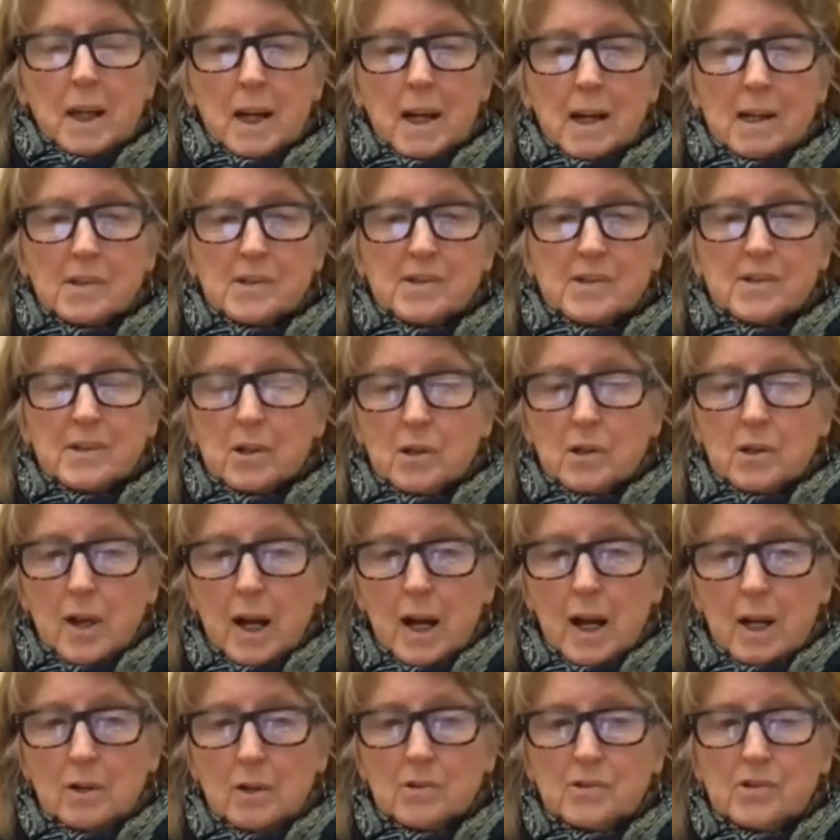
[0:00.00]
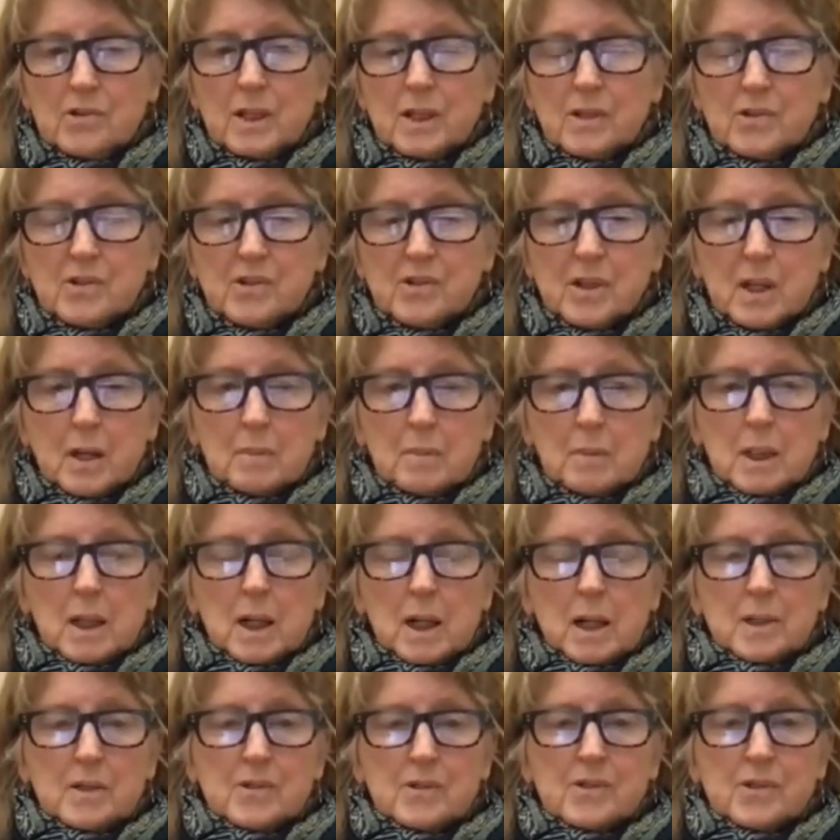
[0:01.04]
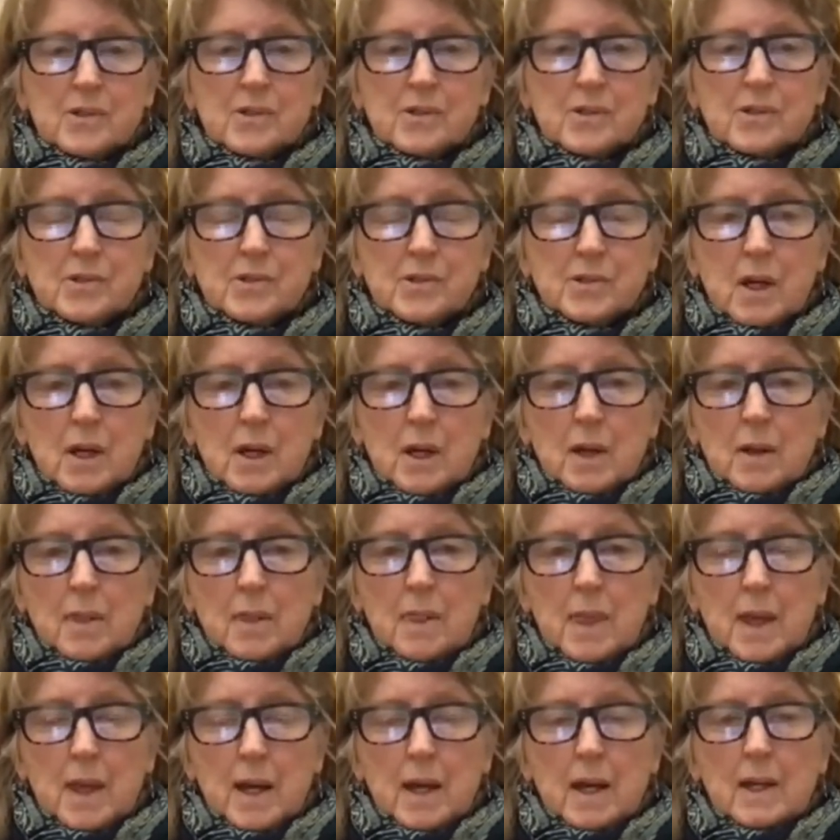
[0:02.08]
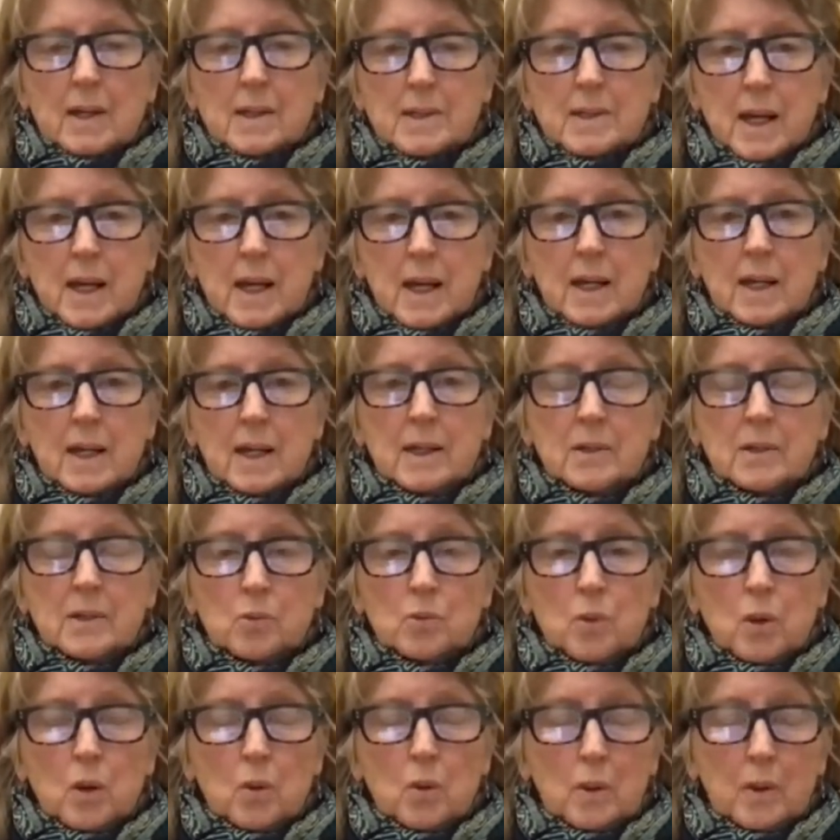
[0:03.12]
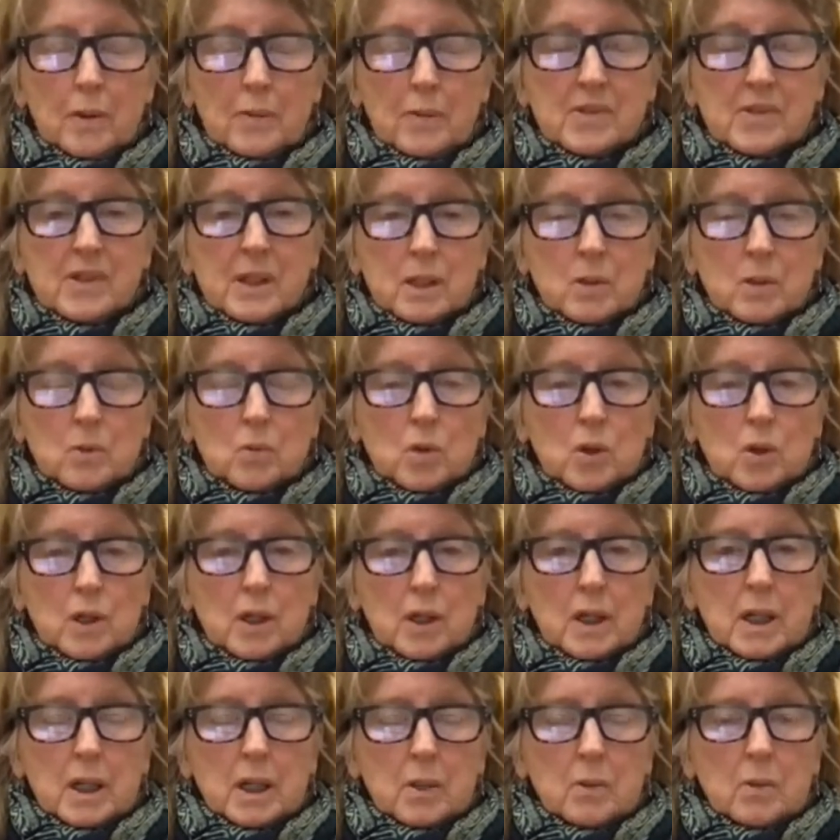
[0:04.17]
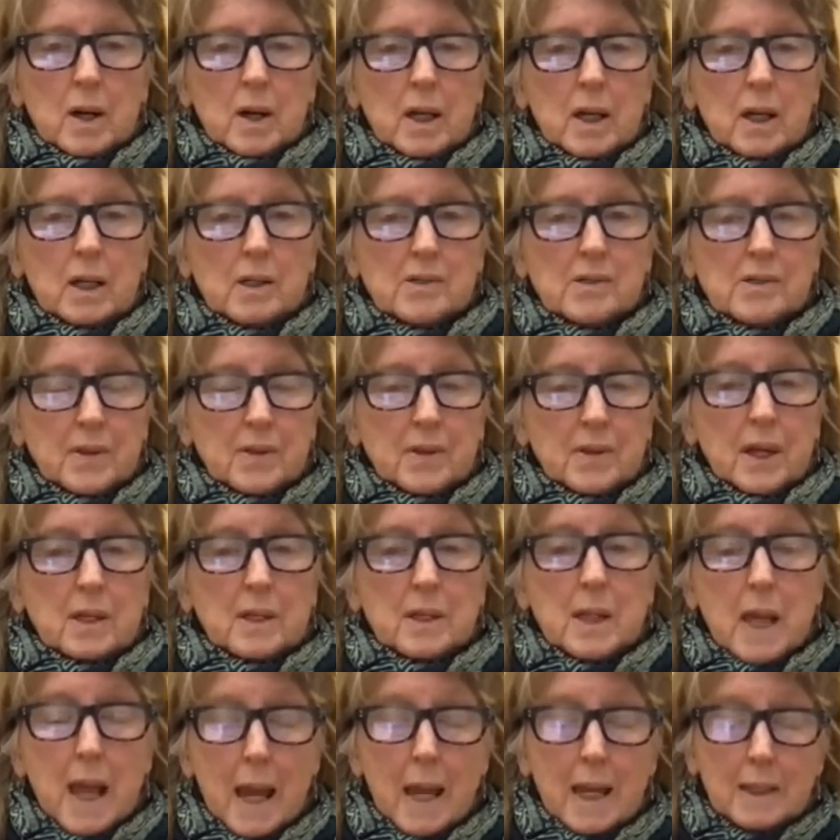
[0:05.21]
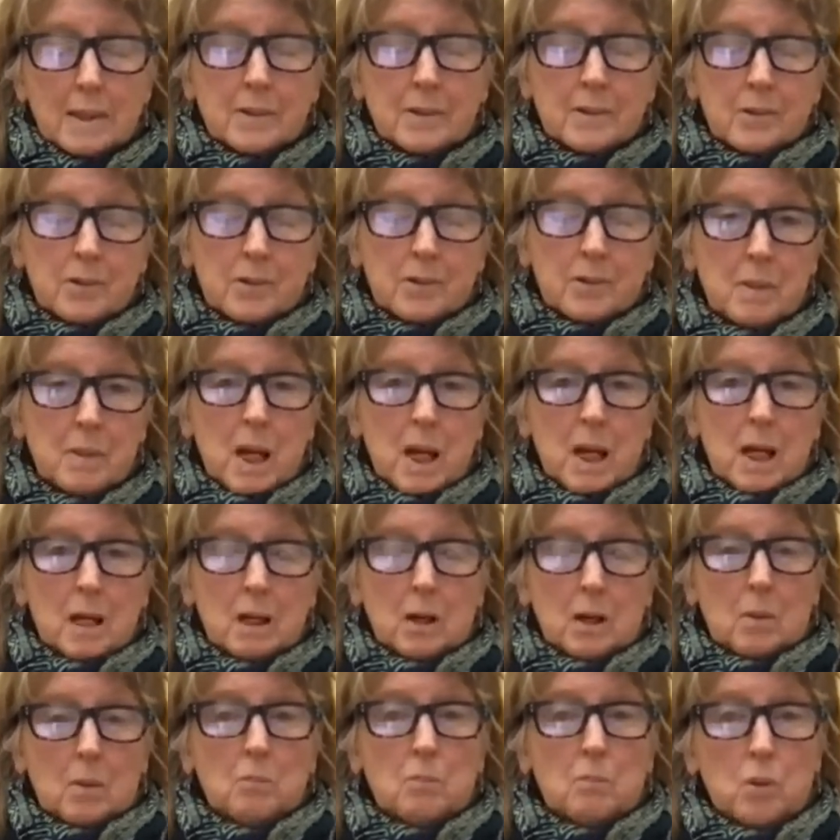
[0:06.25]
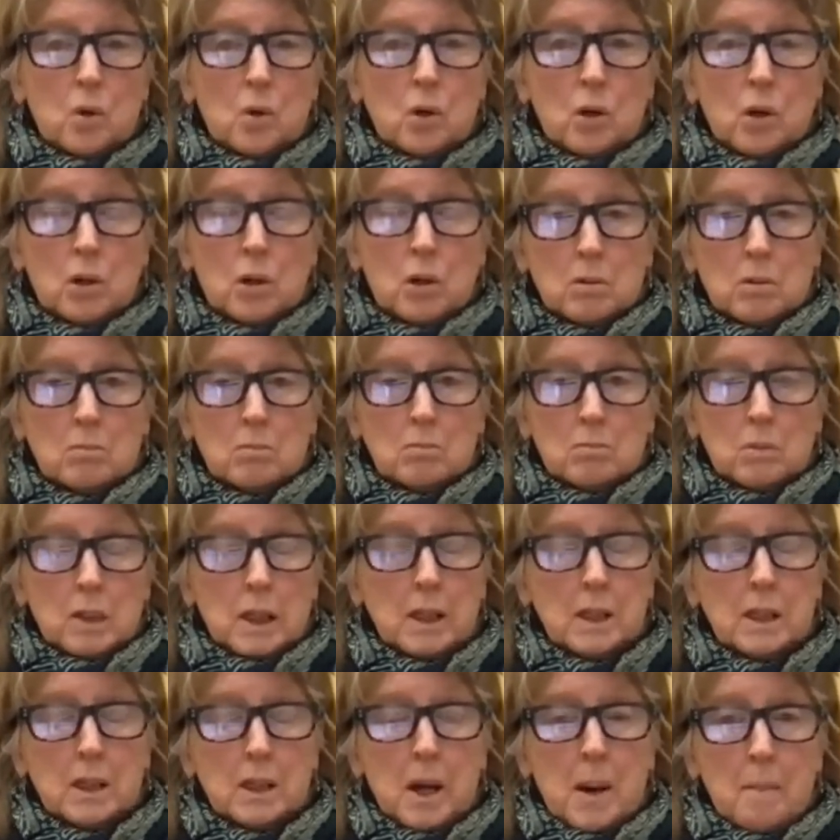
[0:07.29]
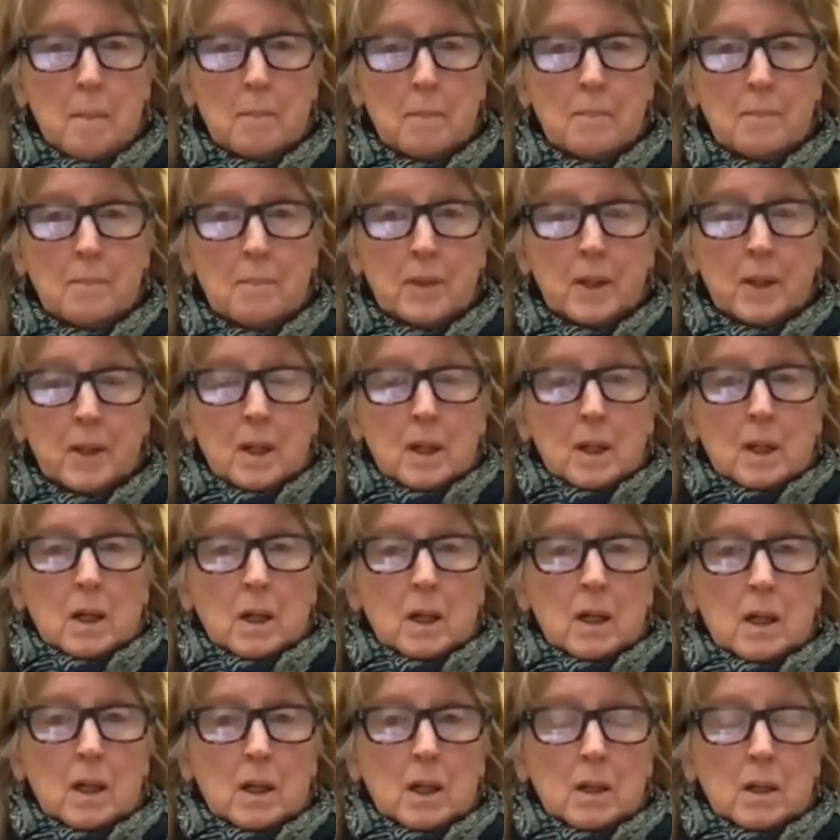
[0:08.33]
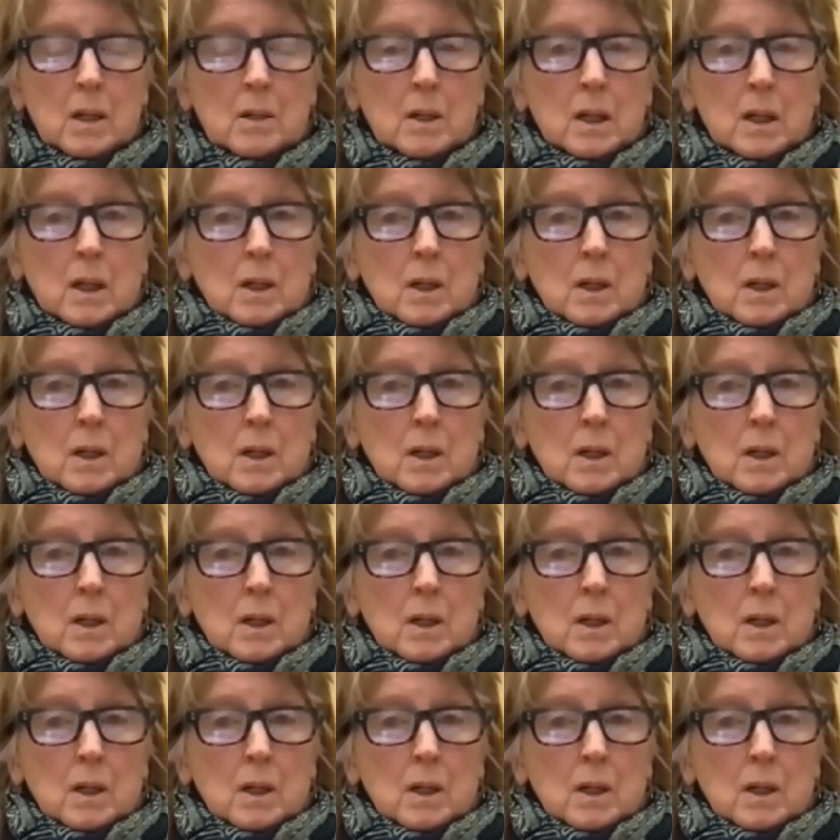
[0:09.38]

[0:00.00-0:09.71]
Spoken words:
as their housing stabilizes, they tend, what we've seen work anyway, is that they tend to make more income. Nothing